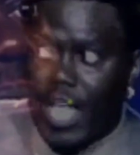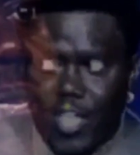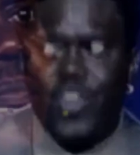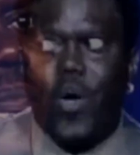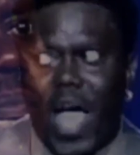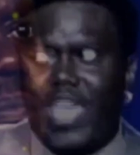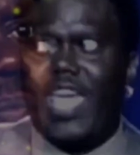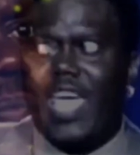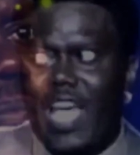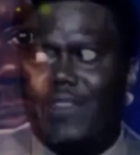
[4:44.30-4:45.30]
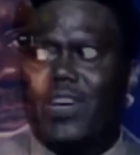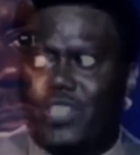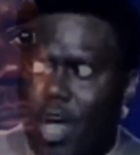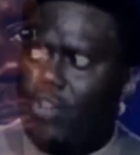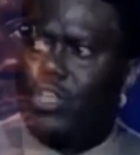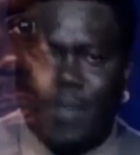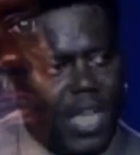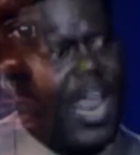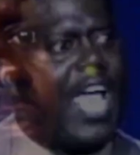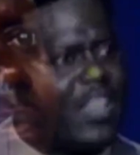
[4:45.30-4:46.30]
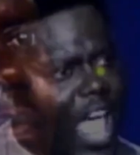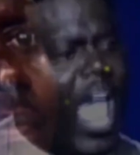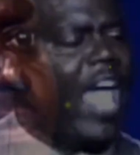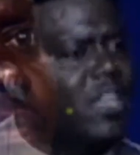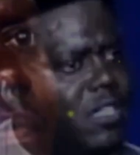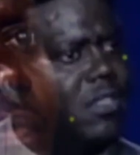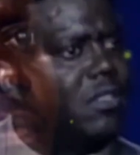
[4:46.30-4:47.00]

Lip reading: Now, you know I can't have her talk to me like that.